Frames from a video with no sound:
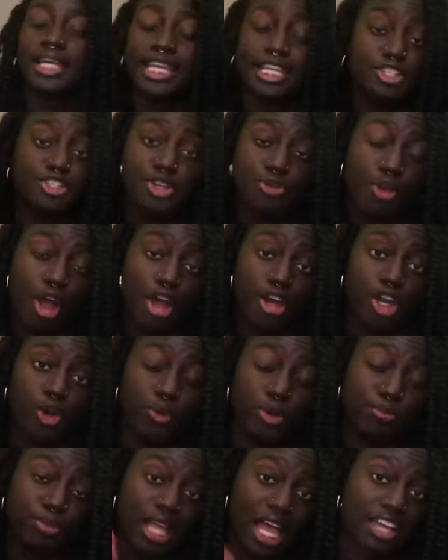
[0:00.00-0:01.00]
In Toronto,
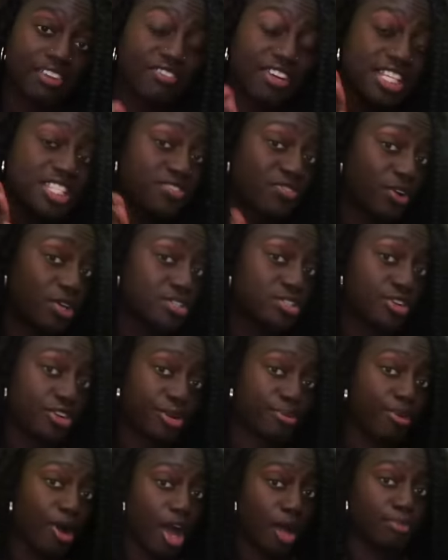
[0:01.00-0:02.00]
when blackface first
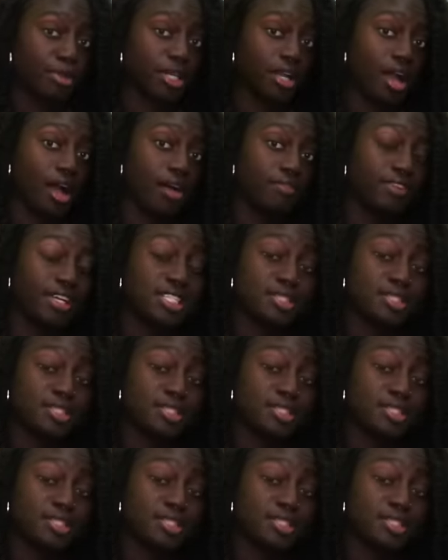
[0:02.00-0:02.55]
started popping off,